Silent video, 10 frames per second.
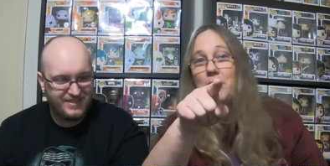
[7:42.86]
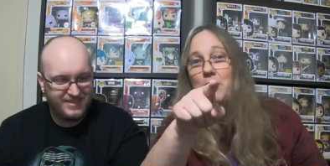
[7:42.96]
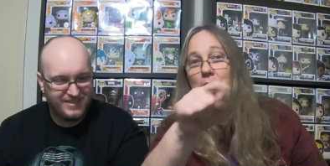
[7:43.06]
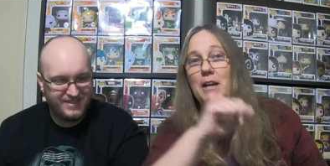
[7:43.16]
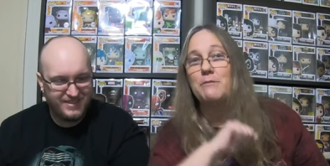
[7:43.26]

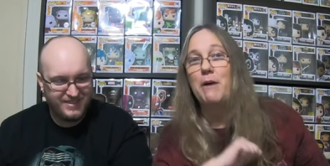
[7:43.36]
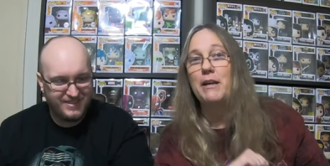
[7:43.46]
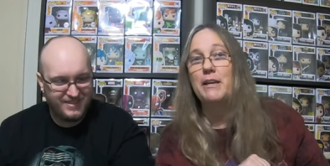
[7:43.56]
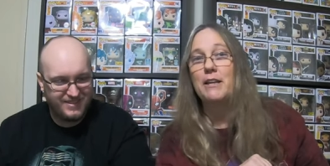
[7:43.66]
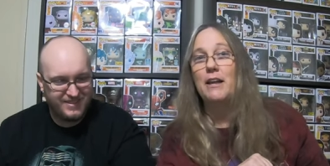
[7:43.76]
Speaker 1: You guys
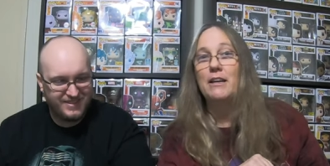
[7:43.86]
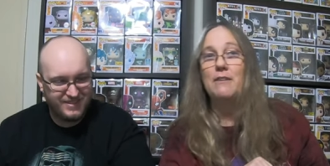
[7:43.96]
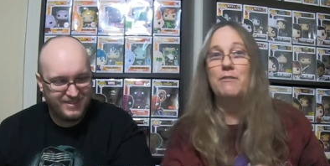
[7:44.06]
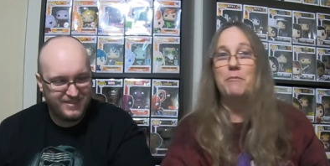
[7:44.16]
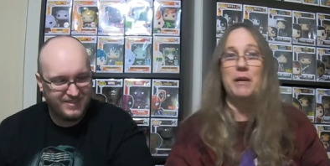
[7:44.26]
might get
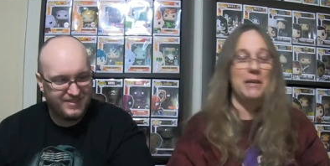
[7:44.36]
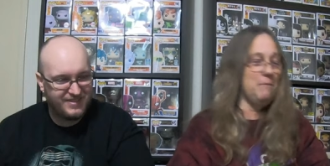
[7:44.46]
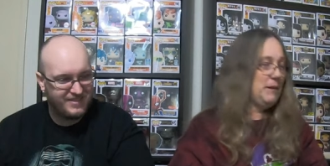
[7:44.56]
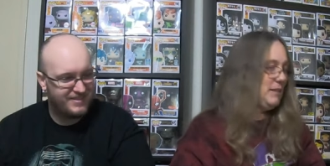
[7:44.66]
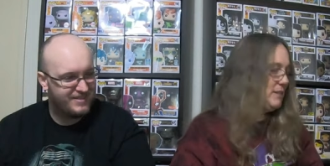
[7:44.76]
lucky for
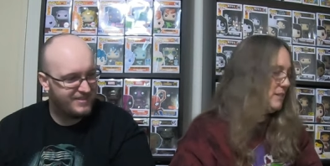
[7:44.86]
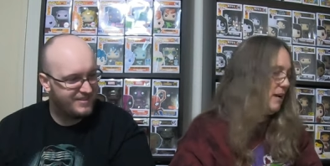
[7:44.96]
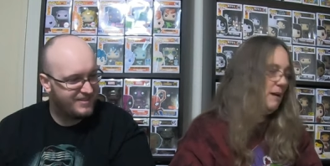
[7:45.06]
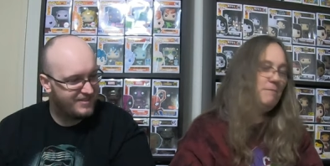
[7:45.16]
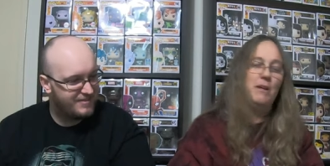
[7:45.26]
picking me this
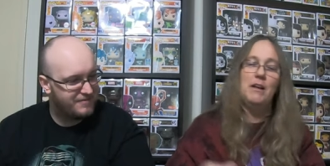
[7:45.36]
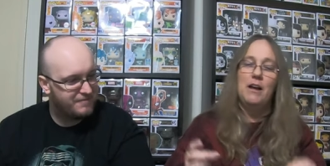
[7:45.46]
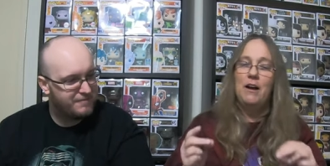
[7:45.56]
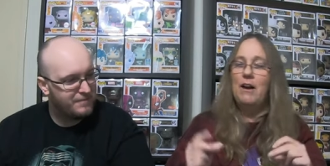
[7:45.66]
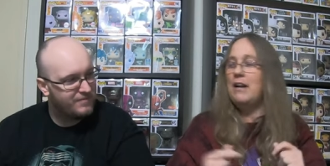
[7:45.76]
time.
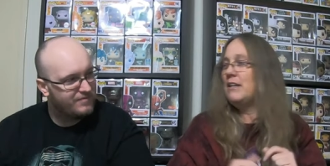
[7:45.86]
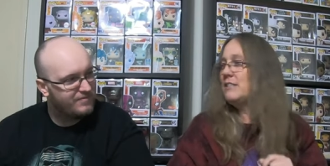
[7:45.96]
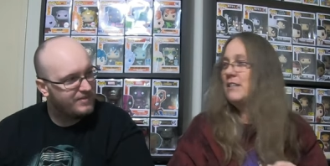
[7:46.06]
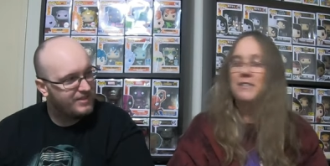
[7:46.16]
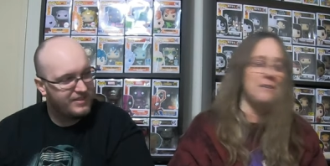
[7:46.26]
All right,
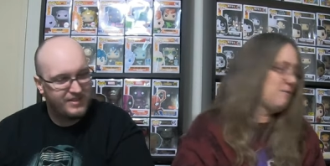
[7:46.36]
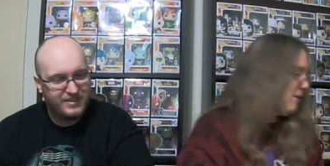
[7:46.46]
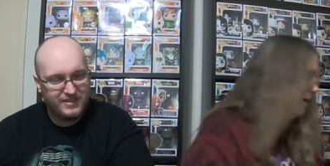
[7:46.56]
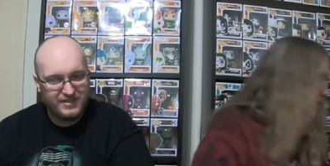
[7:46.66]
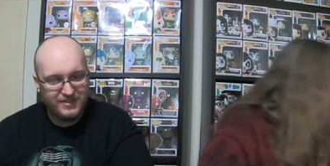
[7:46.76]
let's get some
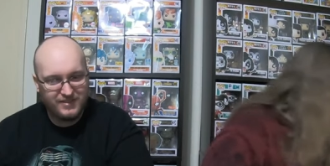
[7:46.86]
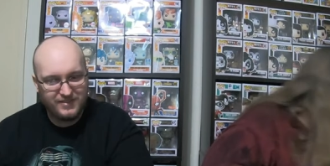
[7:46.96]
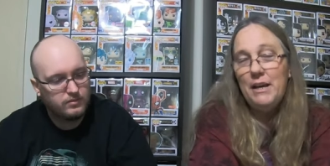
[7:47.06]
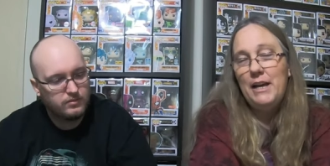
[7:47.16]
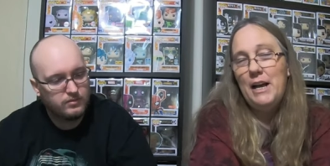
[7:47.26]
value.
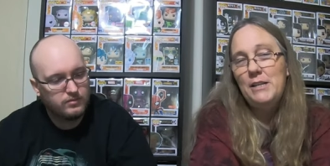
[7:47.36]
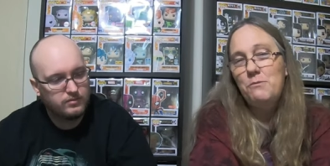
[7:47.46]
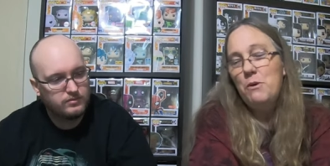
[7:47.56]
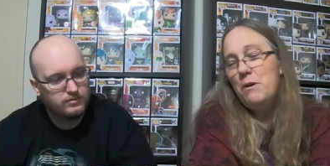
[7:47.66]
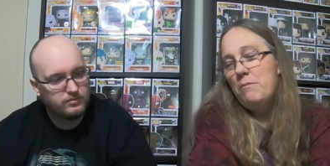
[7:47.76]
Okay,
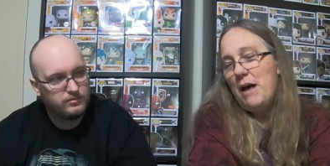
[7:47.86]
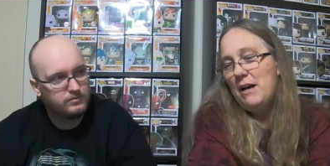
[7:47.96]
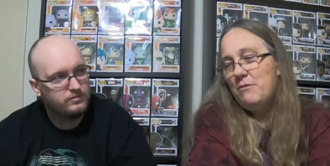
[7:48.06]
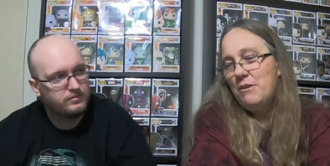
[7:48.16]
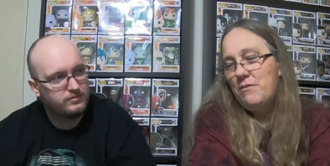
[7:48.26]
guys, we're
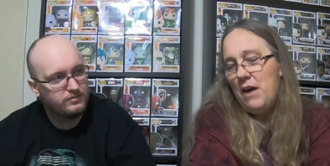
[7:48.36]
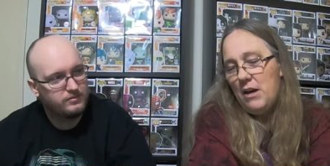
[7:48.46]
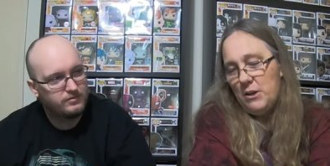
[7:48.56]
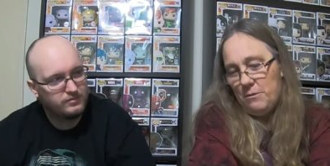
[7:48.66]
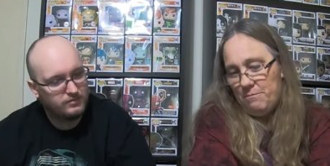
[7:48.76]
back with
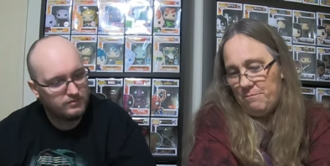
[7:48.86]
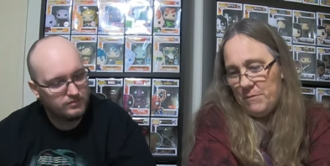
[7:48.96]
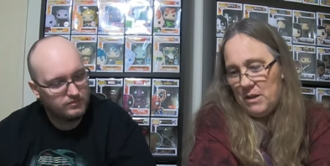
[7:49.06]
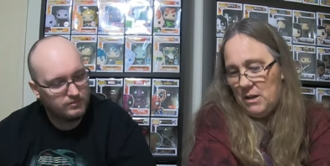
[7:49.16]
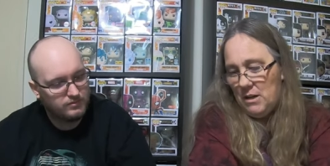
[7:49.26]
value.
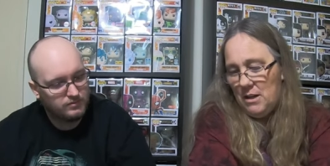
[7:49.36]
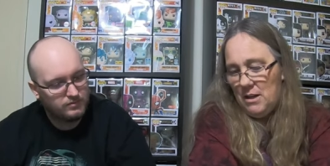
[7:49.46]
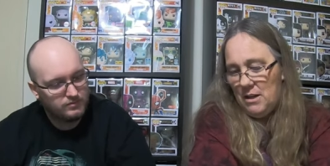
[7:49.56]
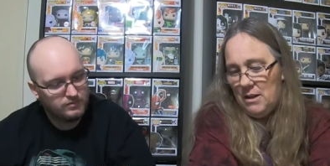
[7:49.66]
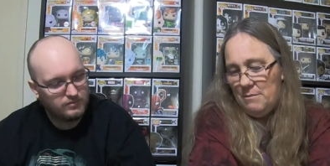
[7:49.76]

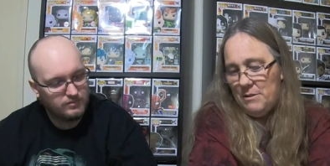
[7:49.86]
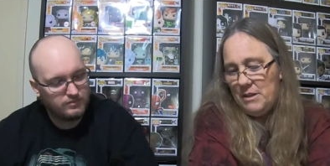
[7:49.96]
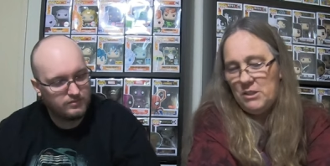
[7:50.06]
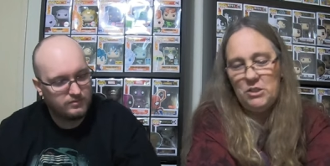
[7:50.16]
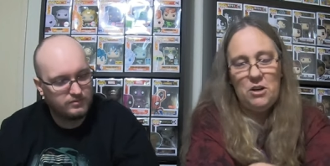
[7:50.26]
Um,
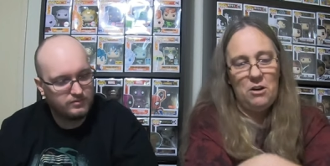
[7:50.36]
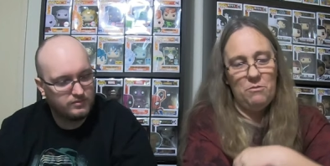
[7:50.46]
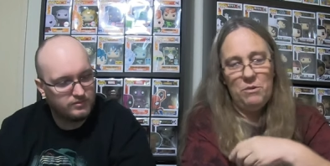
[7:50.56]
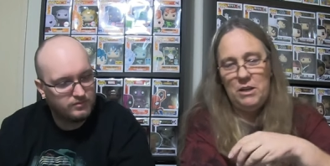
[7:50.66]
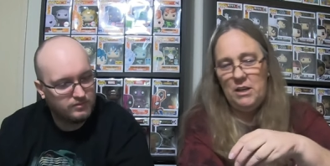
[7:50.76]
let's
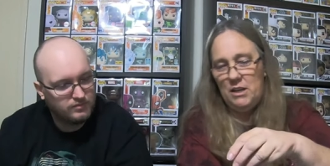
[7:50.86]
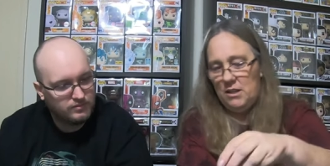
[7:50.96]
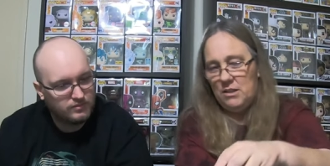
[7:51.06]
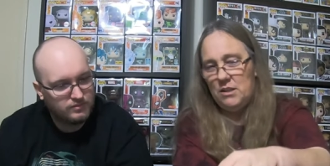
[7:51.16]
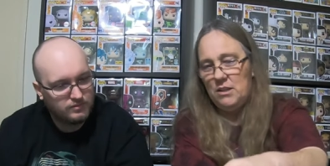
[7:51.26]
start
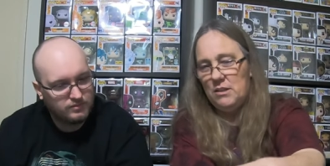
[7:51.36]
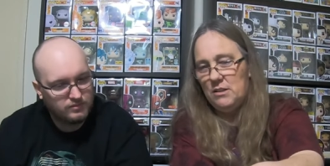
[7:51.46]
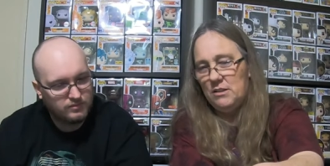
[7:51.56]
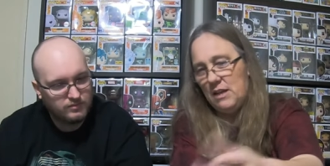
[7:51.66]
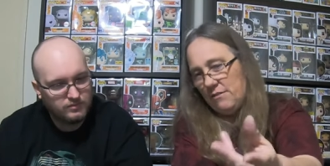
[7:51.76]
with
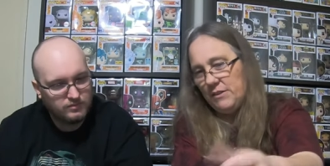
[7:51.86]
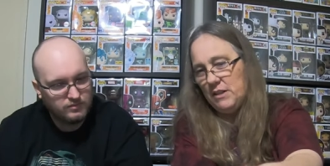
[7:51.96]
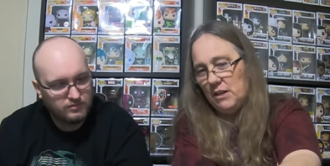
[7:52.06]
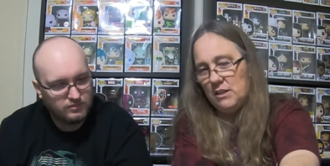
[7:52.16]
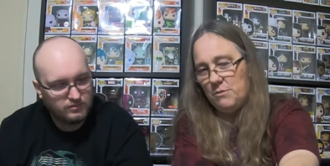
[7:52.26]
Daffy
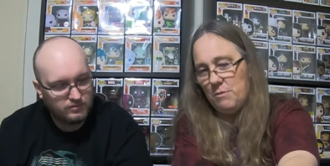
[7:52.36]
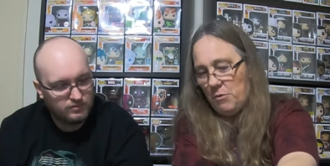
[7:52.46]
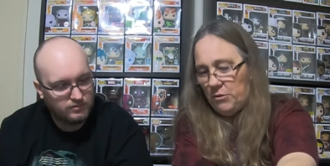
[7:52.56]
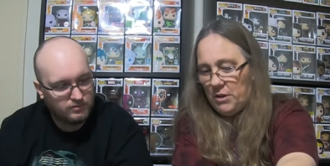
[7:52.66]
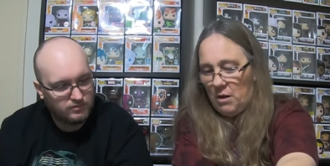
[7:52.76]
Duck because we
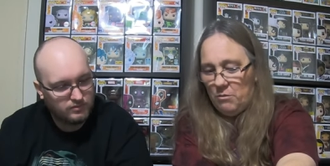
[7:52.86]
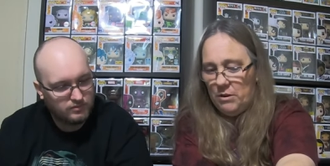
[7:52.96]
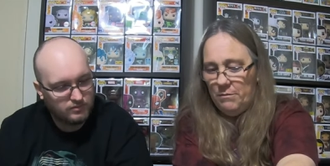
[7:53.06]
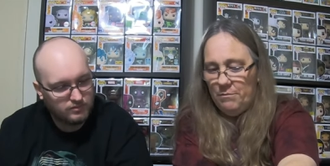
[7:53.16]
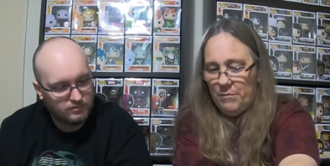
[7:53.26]
both got
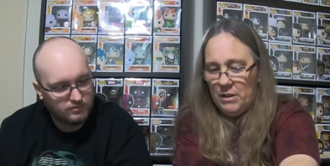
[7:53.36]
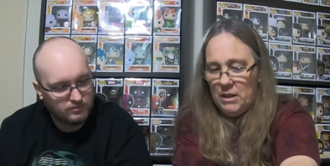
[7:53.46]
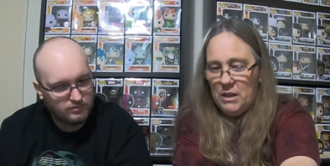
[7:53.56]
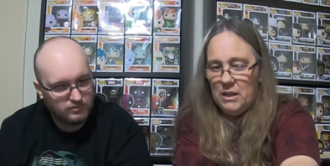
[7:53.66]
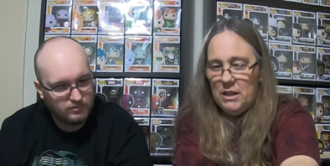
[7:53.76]
one.
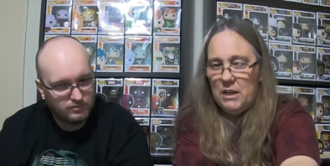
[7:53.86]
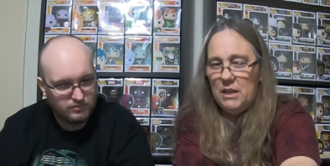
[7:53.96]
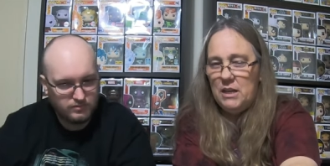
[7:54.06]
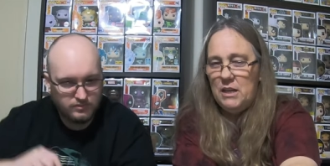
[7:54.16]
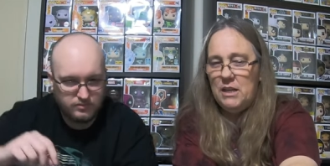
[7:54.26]

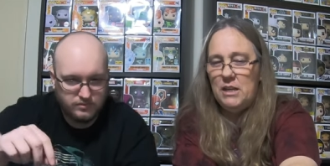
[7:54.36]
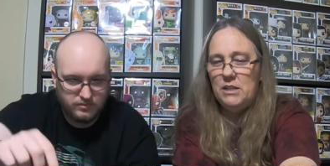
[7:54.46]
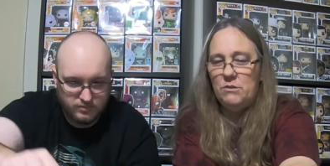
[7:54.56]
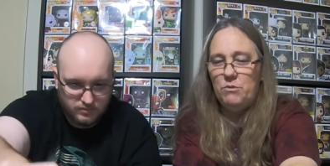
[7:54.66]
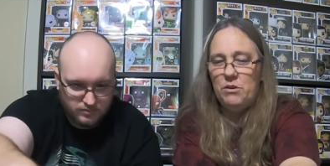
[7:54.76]
He
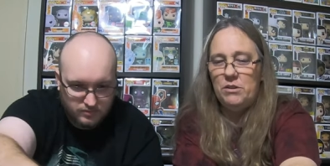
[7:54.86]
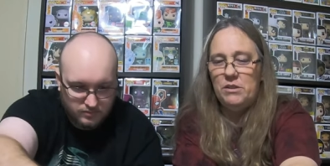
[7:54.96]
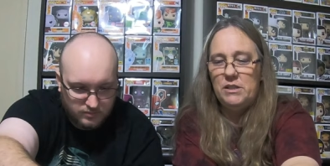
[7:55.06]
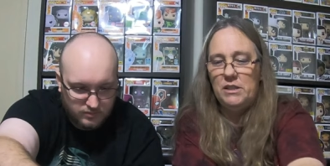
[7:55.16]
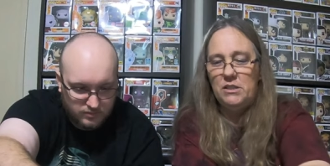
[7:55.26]
is
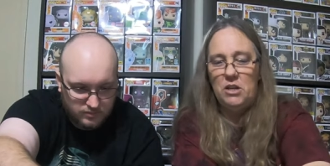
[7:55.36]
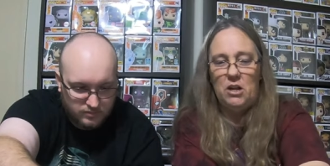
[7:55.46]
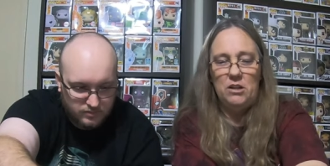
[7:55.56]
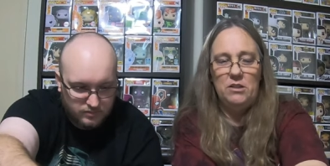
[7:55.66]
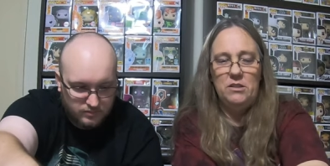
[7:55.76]
worth six
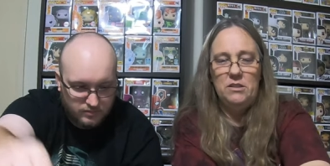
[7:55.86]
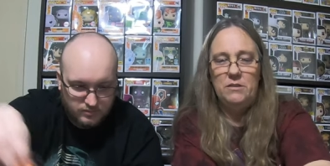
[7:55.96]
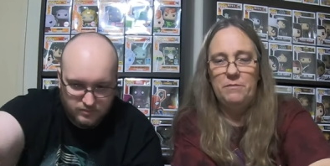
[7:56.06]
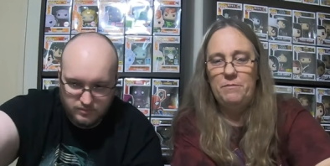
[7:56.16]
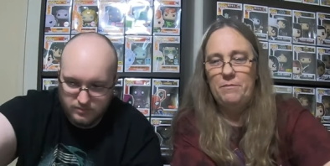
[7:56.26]

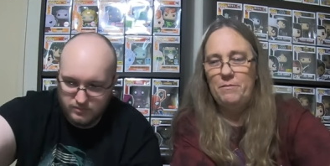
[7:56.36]
dollars.